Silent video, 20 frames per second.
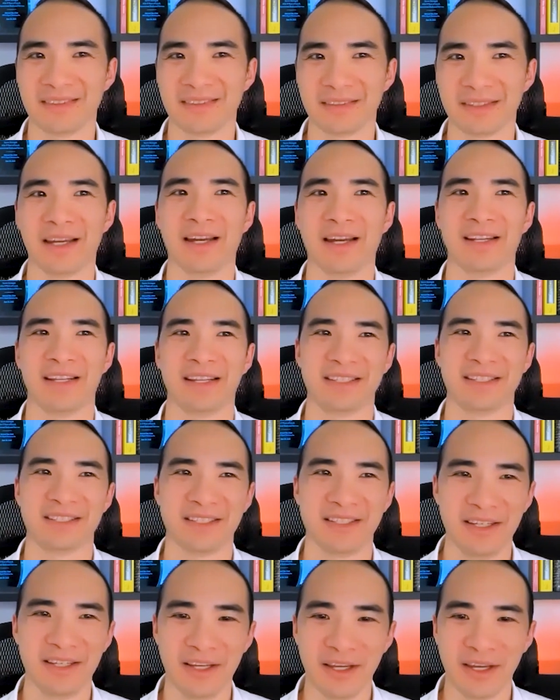Got it.
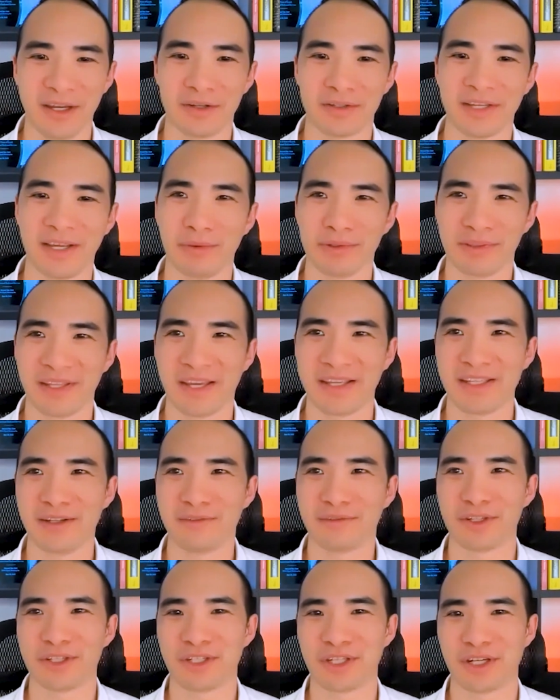Okay, well, thank you
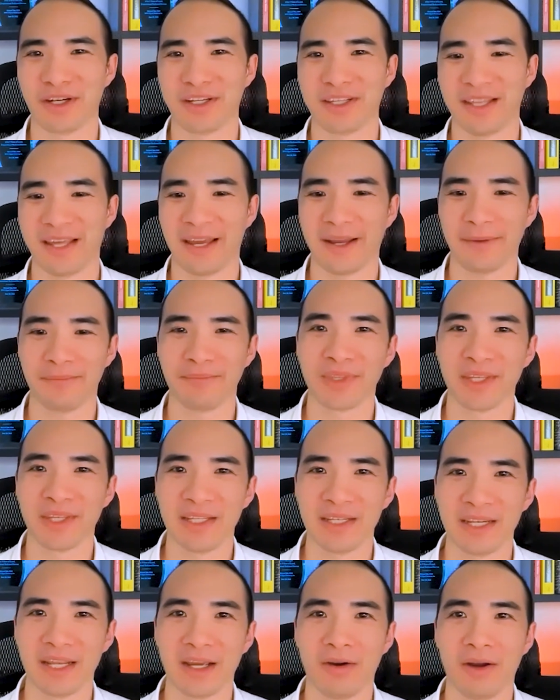for sharing that.
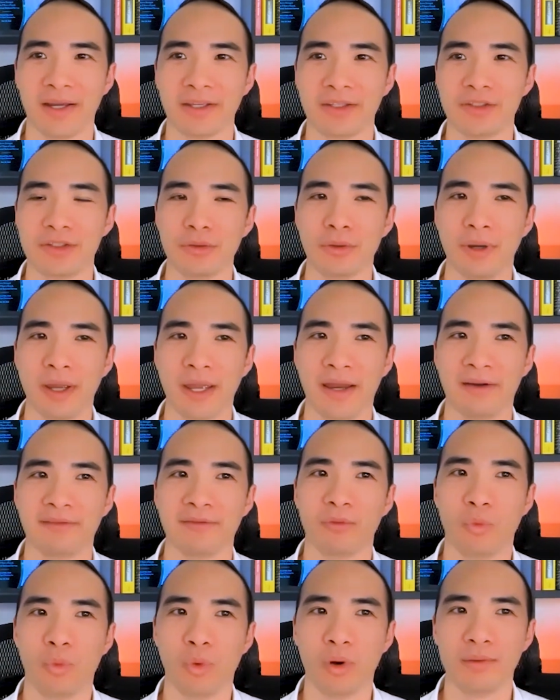Now, I do
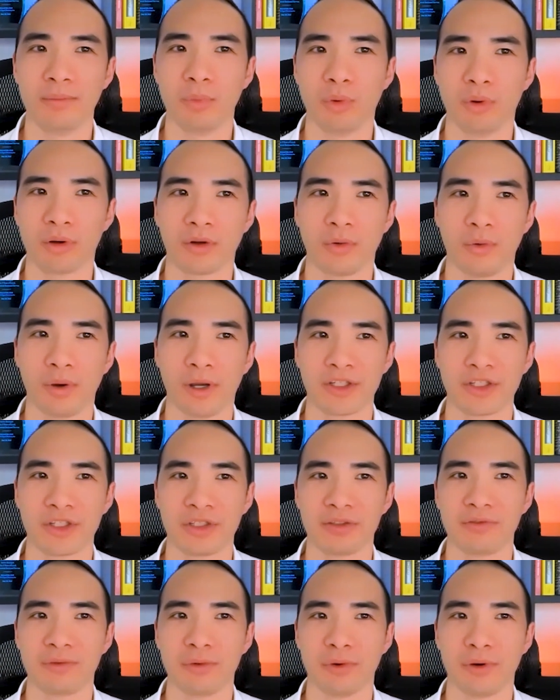have one more
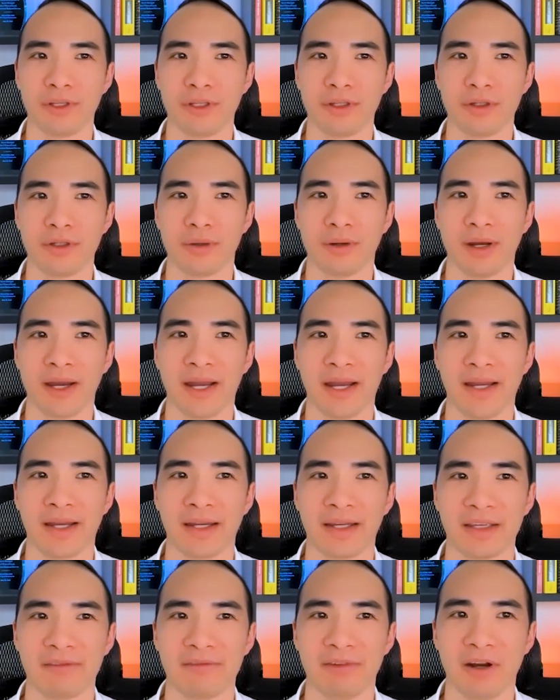question for you,
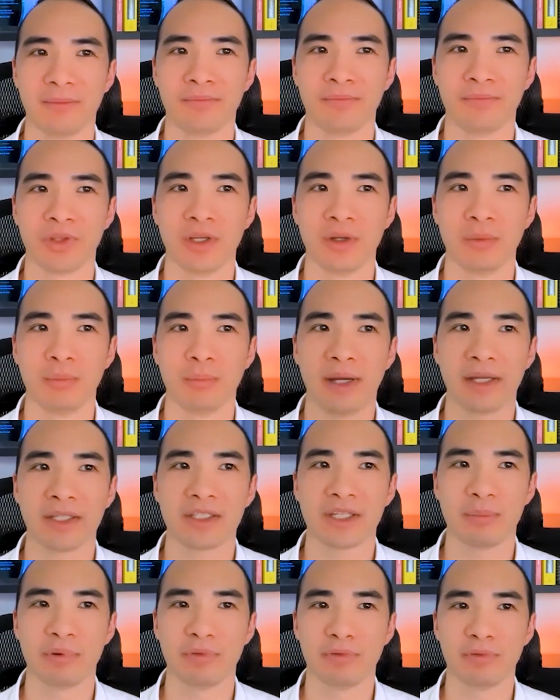Yvonne,
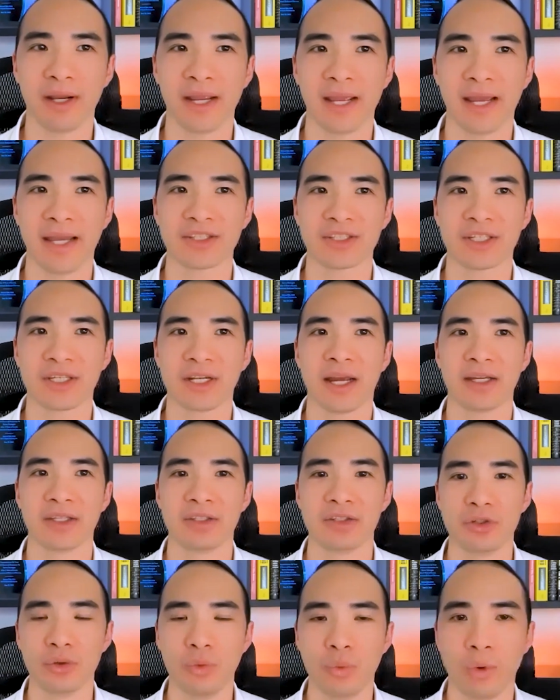but before I ask it, I
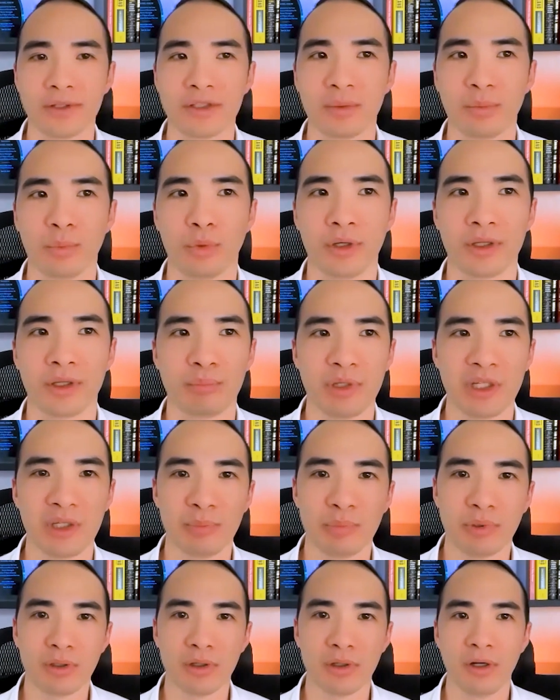do want to point
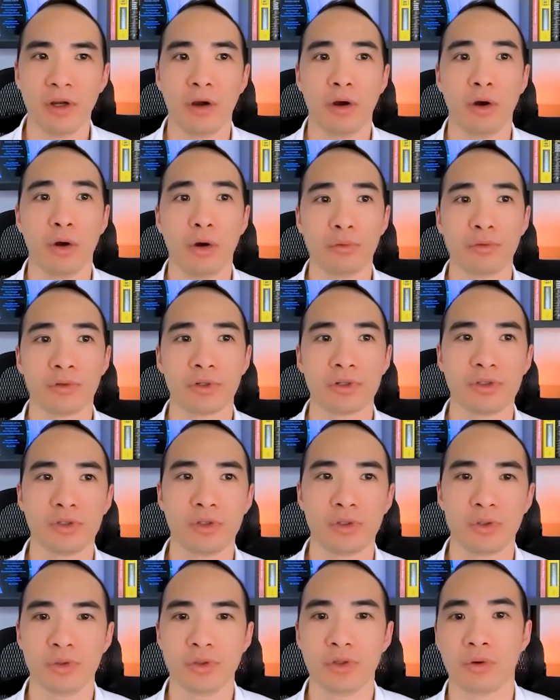people over
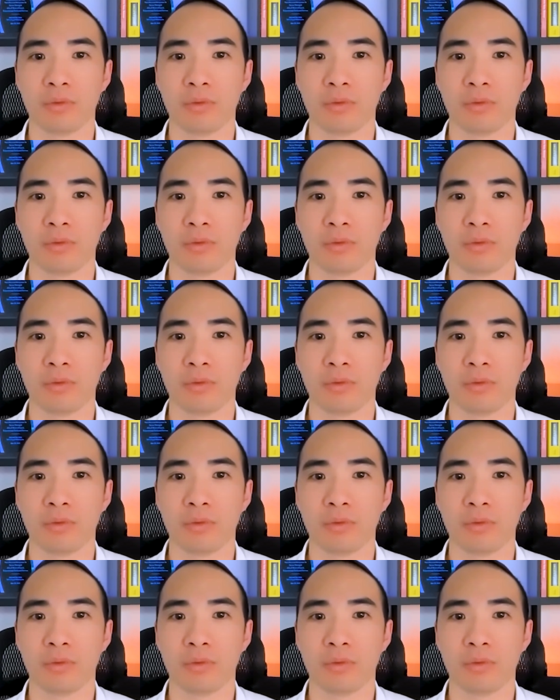to your